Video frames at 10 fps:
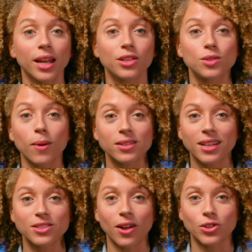and smart
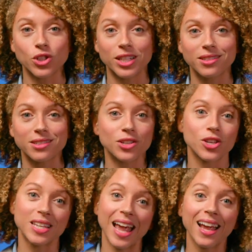technologies such
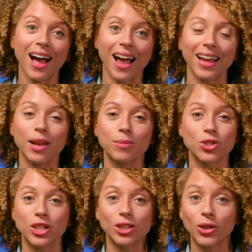as AI and
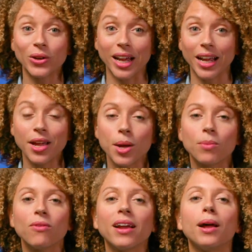machine learning
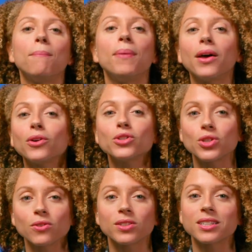provide a better
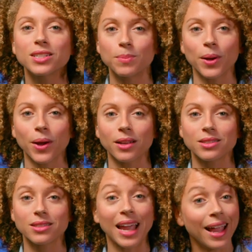service
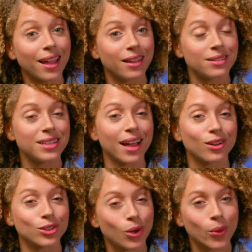experience and at
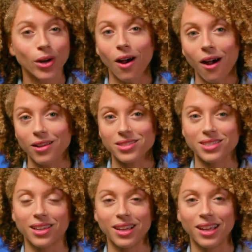a lower cost.